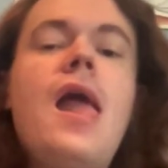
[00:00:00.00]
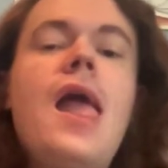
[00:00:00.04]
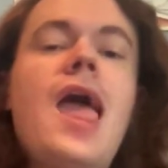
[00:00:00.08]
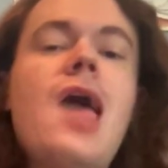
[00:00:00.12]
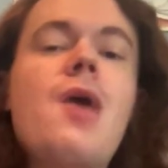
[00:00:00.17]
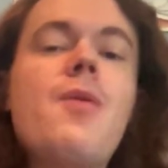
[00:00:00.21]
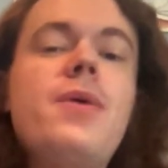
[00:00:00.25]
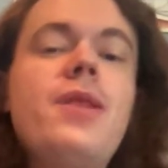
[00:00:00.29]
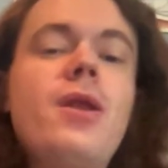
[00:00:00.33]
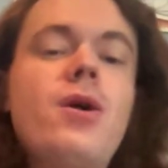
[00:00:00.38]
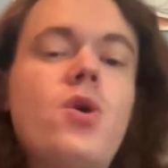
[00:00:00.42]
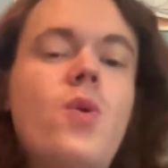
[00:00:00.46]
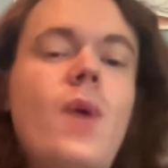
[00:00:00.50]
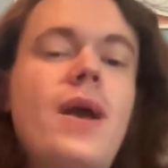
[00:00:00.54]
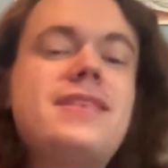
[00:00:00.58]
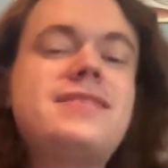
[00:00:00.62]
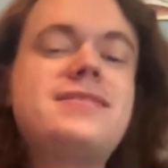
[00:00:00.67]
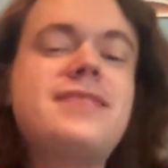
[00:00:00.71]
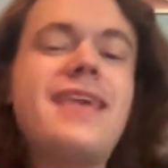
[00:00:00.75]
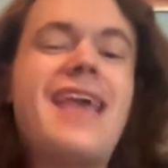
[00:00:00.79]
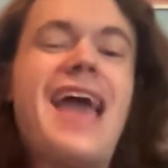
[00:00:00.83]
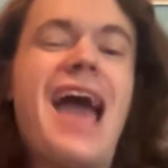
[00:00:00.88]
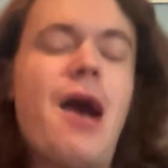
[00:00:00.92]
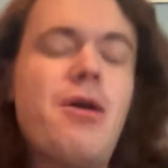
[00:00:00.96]
And we don't quite
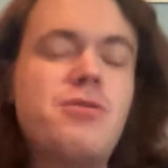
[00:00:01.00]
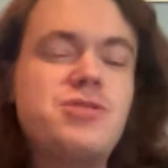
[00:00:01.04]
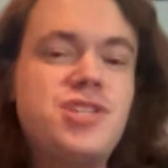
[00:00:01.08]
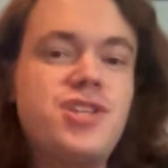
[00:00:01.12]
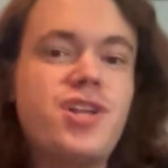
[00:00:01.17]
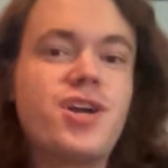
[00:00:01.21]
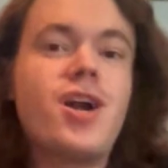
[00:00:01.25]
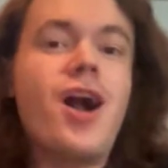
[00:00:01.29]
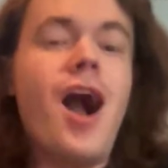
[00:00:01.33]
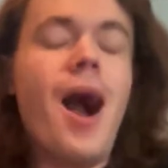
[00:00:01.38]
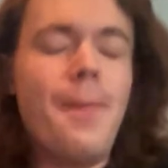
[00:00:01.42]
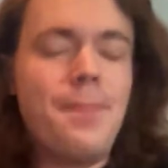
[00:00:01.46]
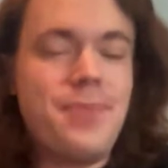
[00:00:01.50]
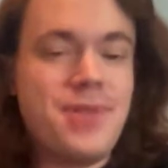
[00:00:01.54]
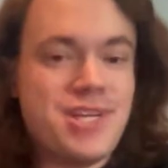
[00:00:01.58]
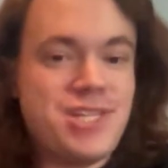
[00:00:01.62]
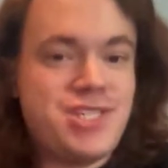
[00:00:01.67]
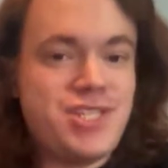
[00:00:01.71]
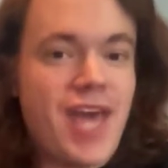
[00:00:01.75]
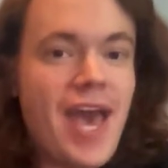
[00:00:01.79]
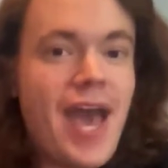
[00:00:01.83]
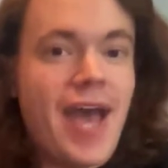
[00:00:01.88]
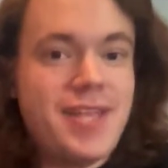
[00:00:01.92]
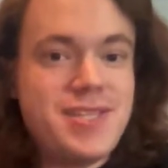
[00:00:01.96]
see how she'd
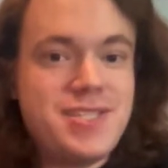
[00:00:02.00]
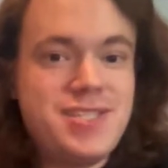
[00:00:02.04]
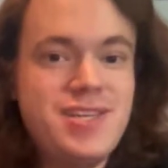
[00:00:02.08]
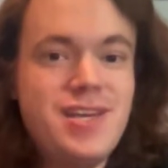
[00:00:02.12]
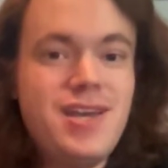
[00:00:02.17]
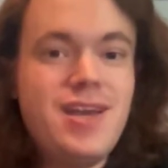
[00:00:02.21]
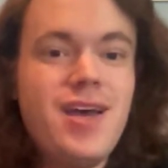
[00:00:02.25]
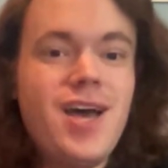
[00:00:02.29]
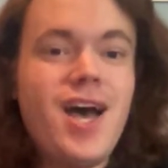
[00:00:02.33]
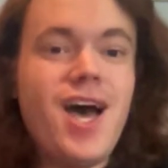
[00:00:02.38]
accomplish that.